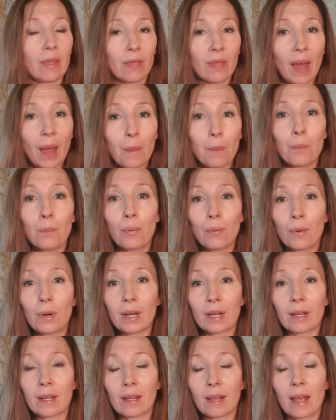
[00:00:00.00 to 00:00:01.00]
that
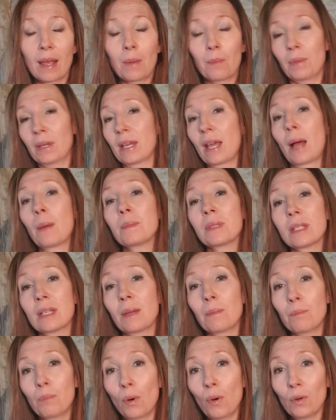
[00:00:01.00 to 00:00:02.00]
brick becomes an
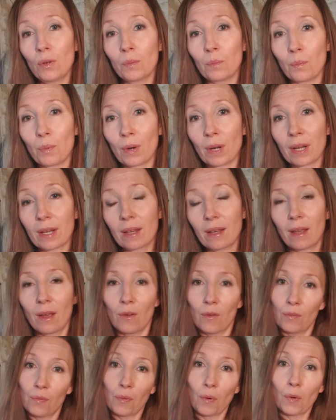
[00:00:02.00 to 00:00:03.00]
important brick
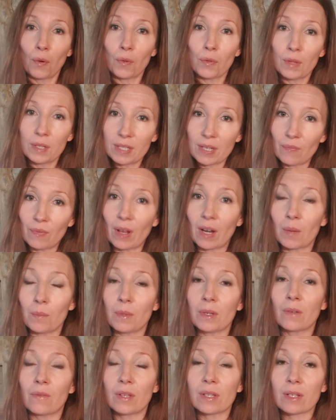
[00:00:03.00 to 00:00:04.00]
for the
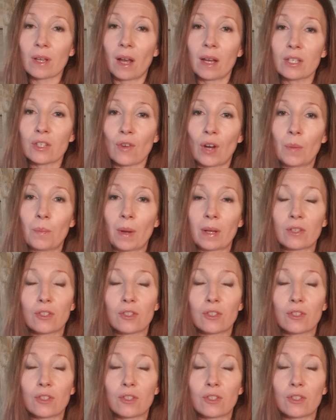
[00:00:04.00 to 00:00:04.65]
development of the skyscraper.